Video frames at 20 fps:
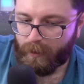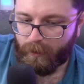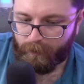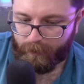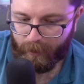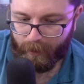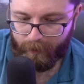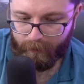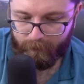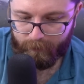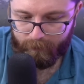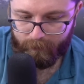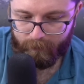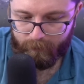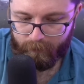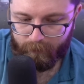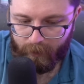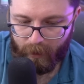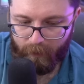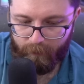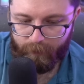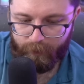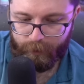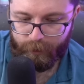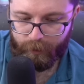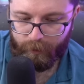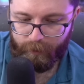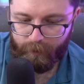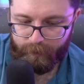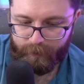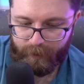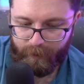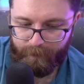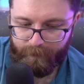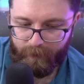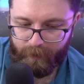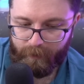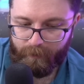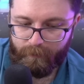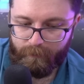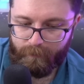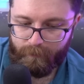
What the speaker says: okay? I want to show you something.